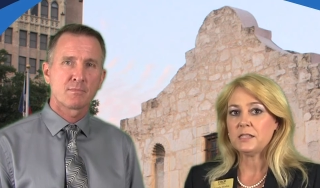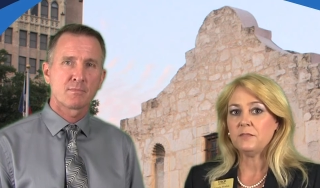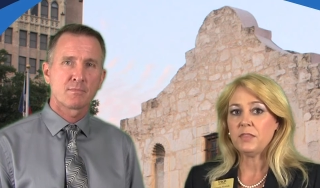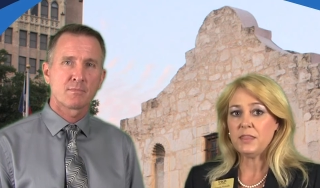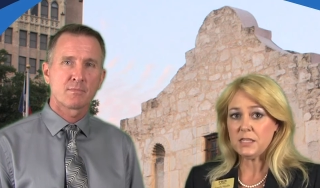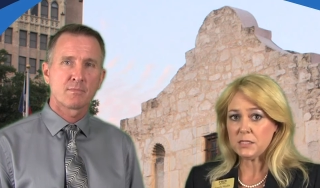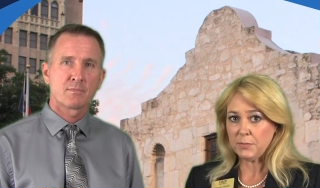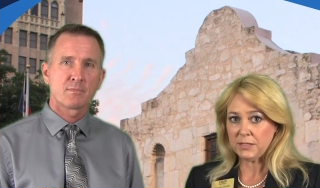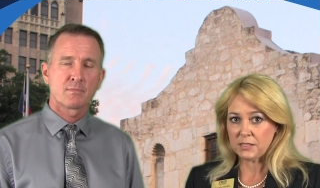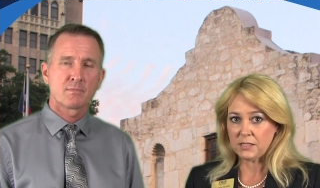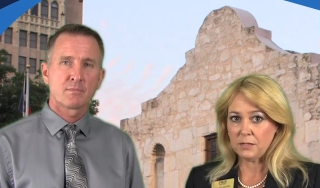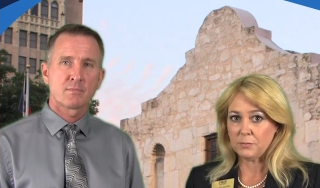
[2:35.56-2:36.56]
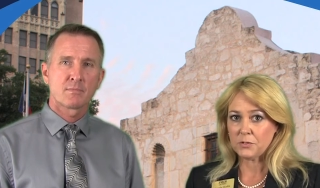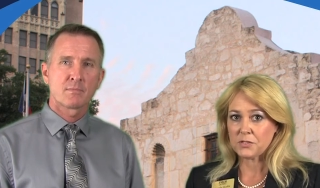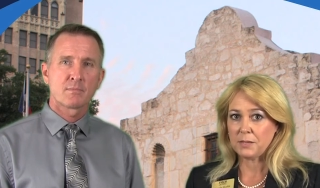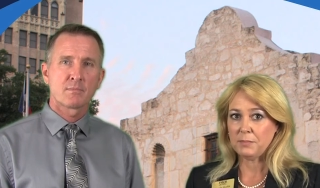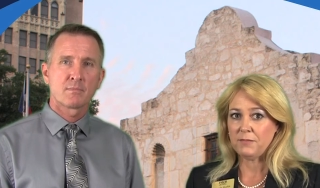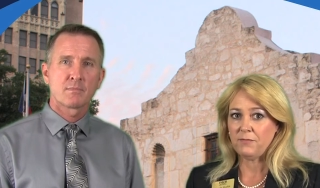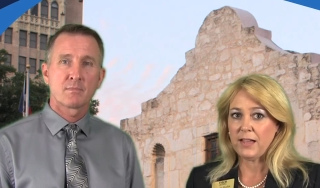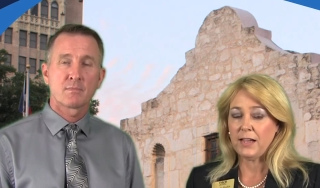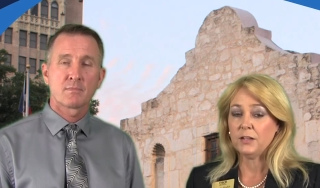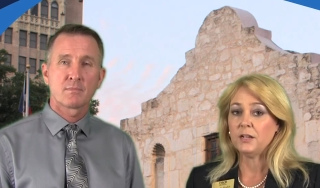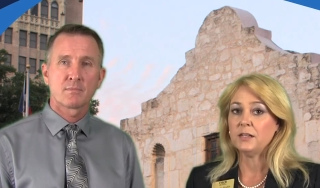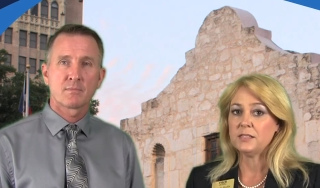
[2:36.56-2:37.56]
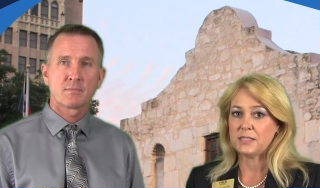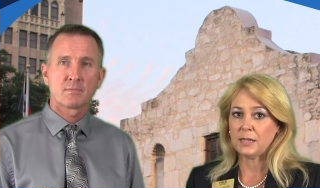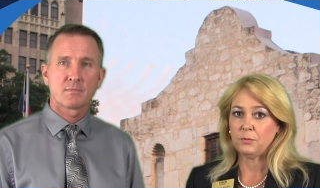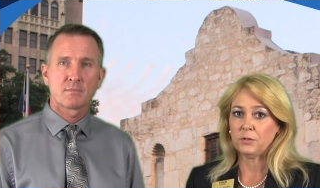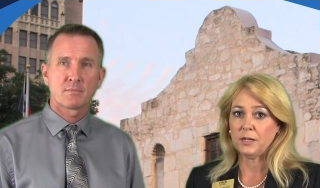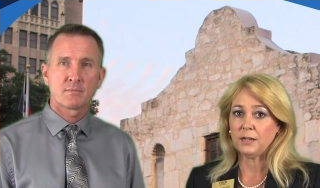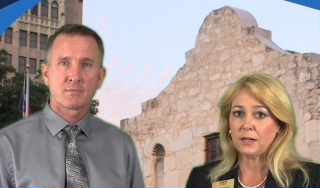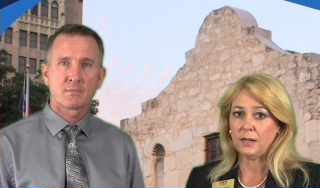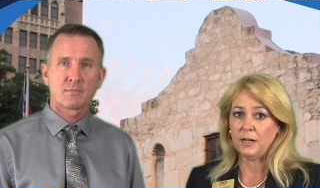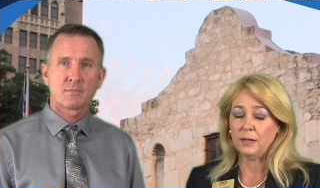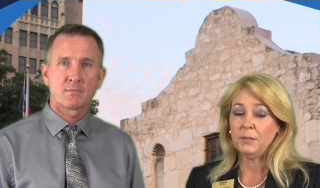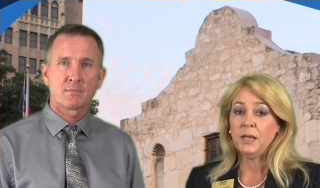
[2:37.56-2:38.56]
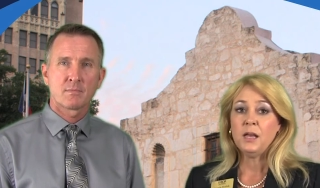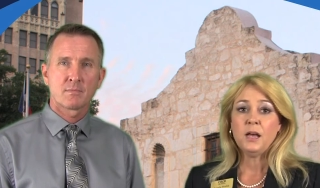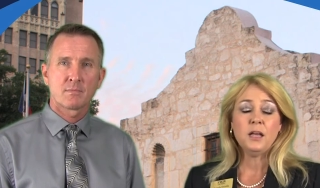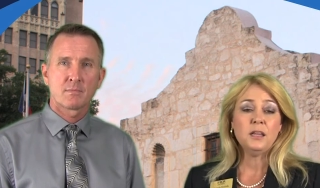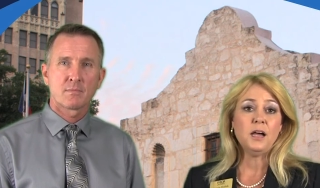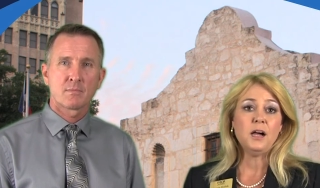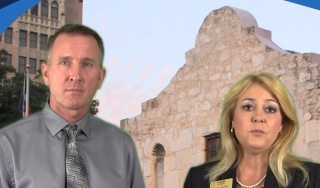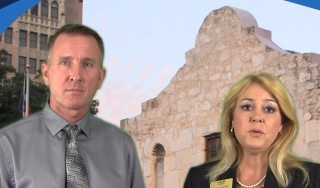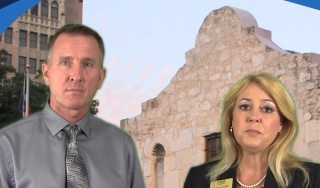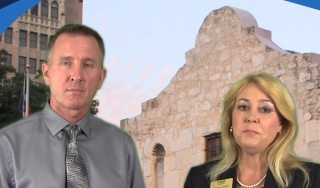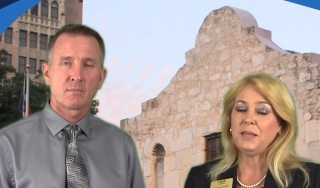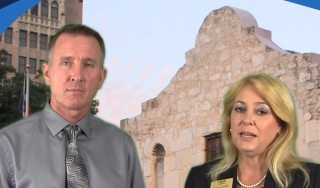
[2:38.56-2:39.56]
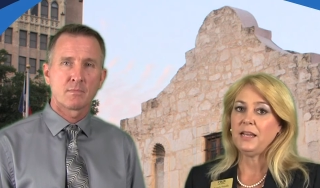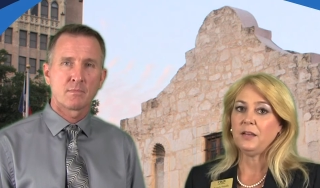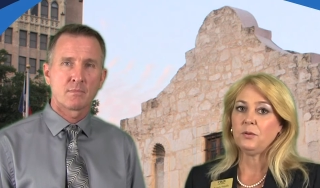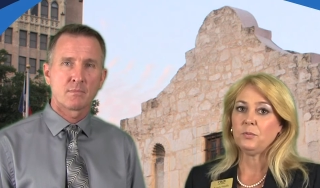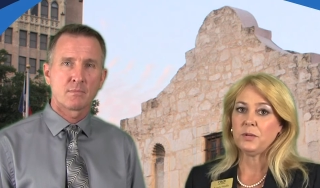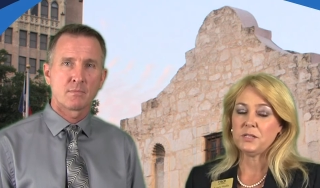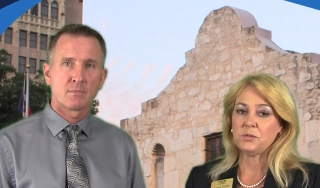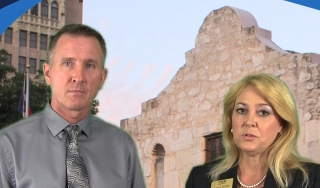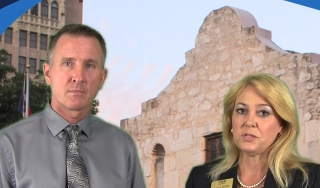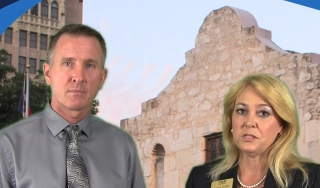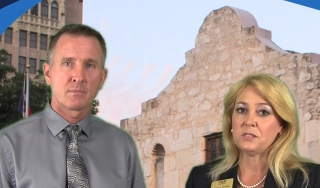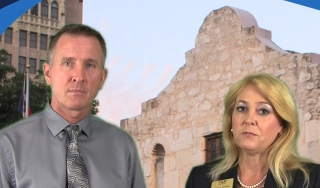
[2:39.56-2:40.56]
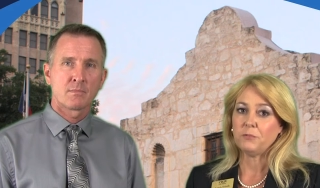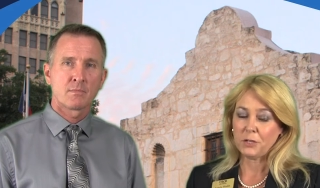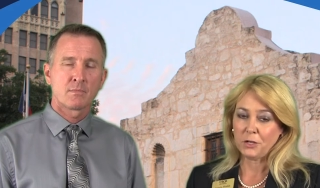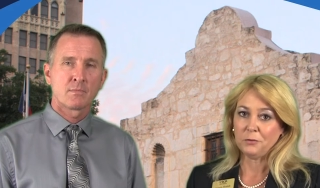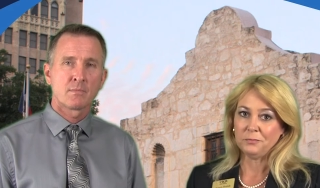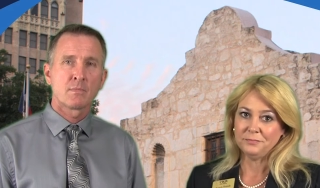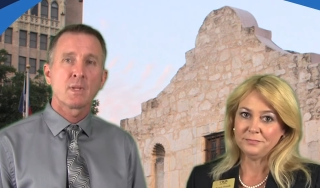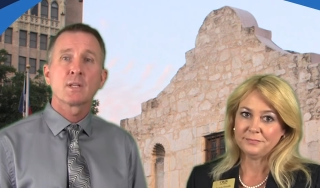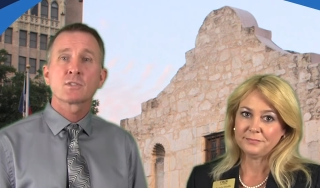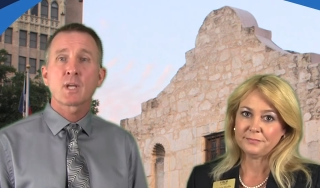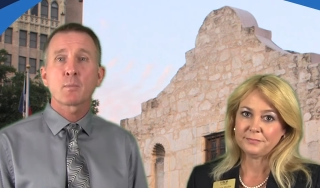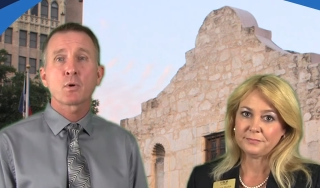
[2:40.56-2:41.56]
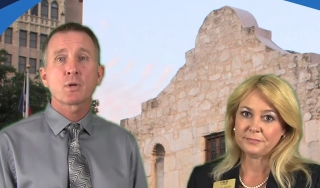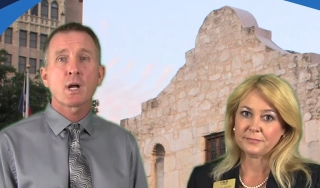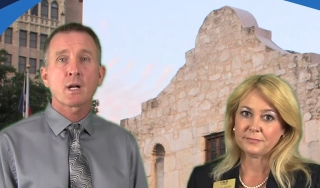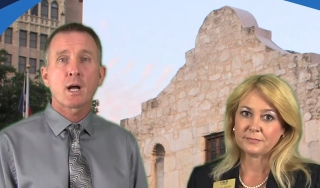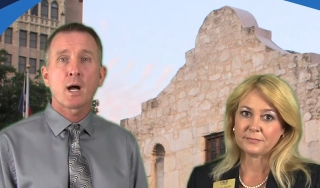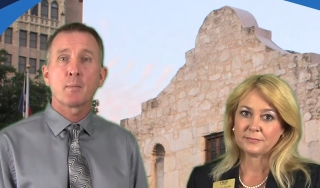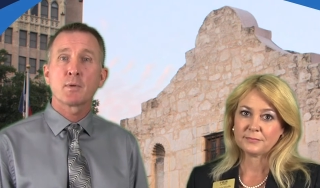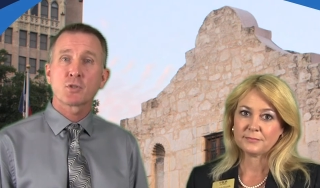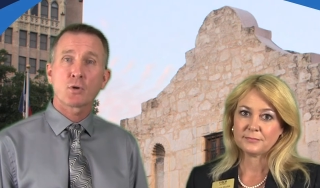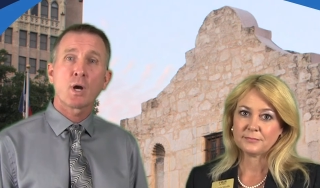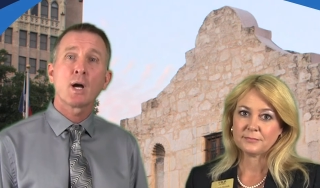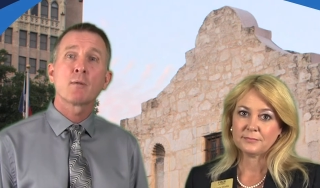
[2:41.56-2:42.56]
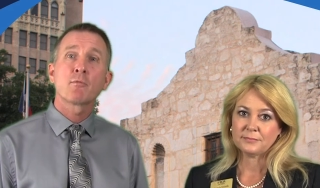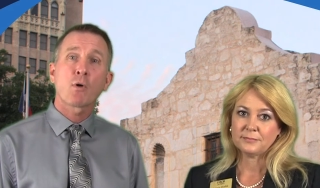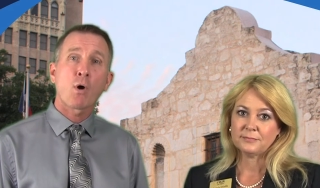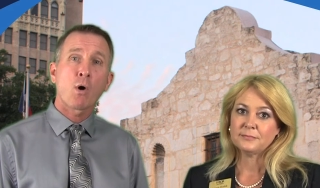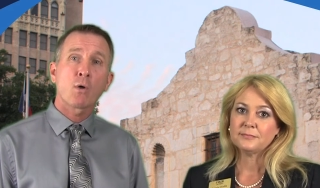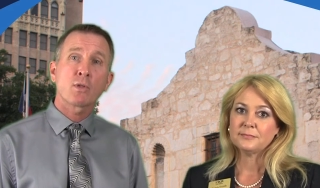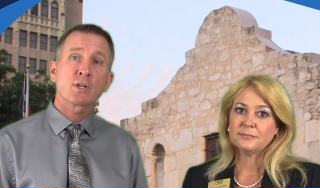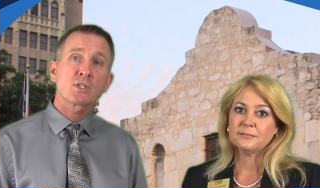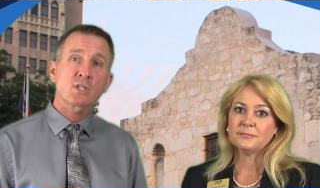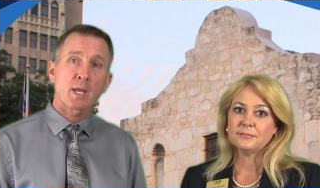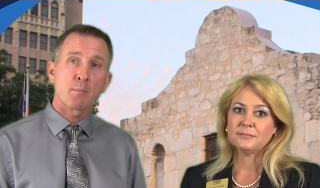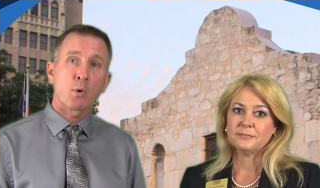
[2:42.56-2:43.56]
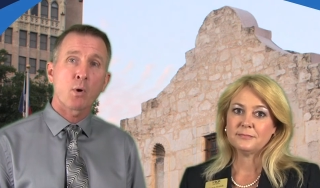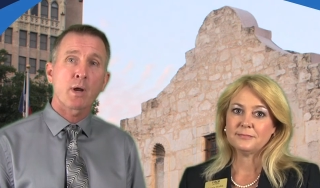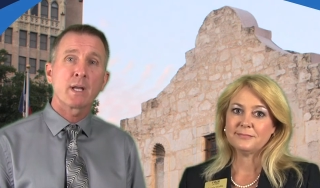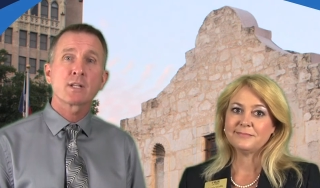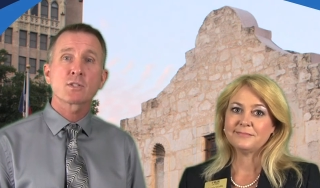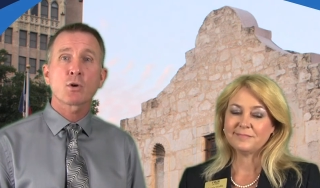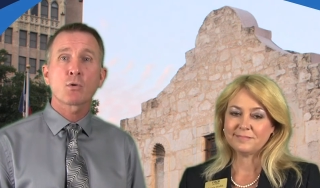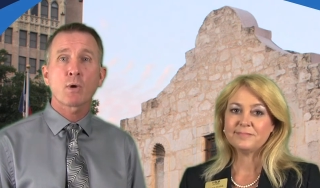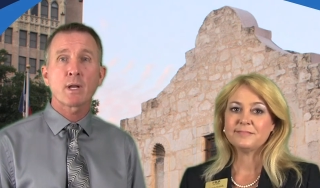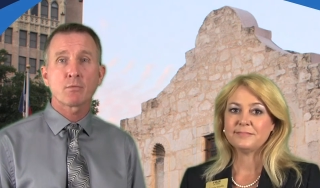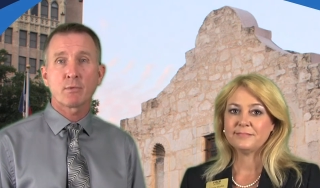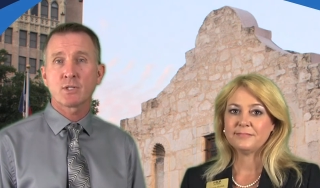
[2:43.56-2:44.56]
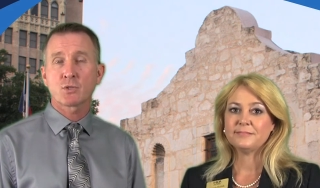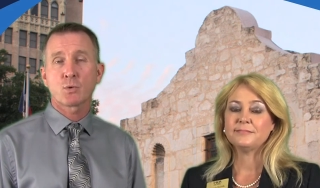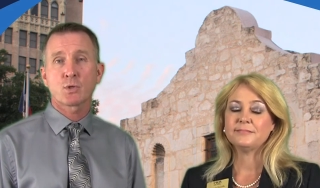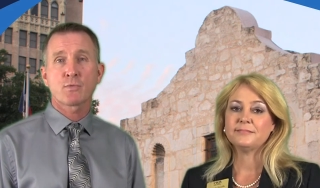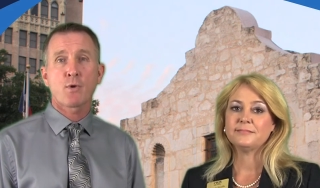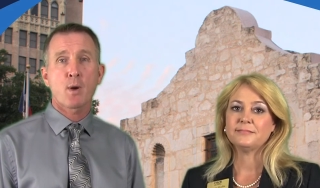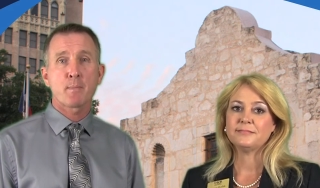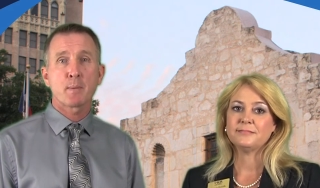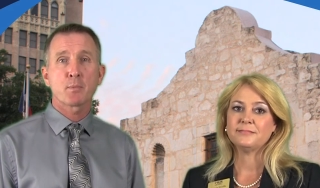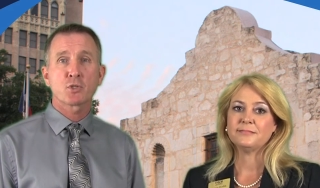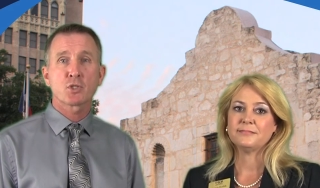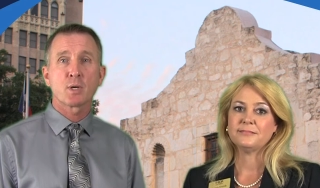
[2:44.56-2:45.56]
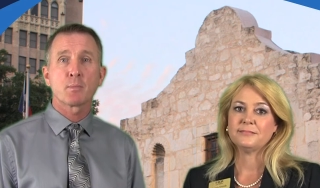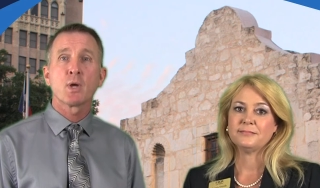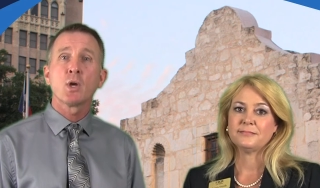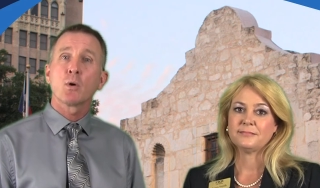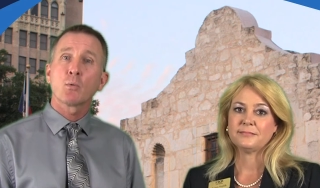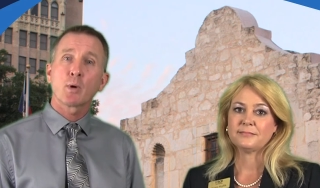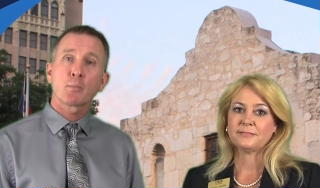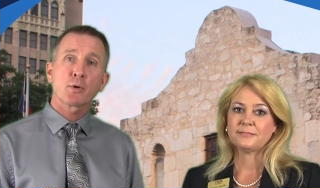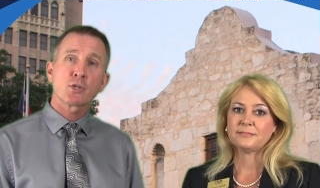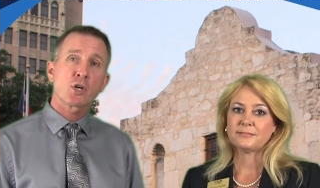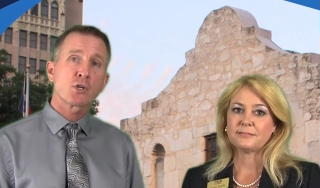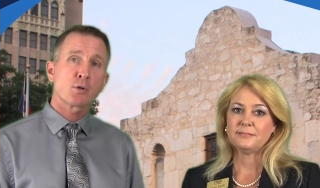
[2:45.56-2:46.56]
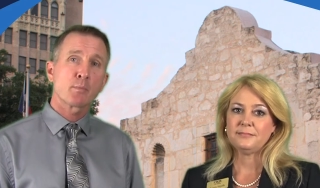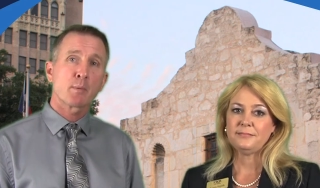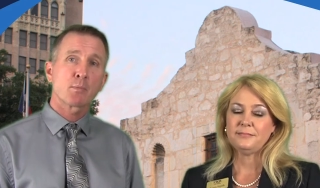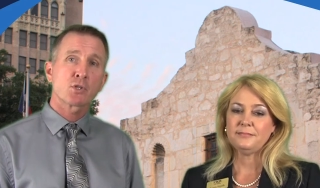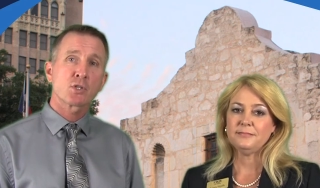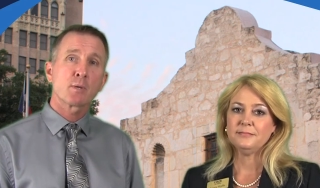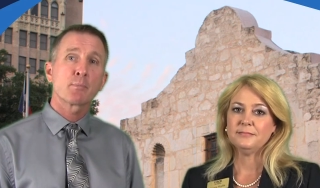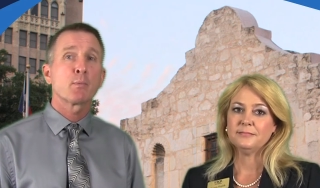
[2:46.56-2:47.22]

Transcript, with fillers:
Speaker 1: of this month's numbers can be found on sabor.com along with many other resources for you.
Speaker 2: Sabor.com is your hub for all that is Sabor and is a great resource for our membership. We appreciate your membership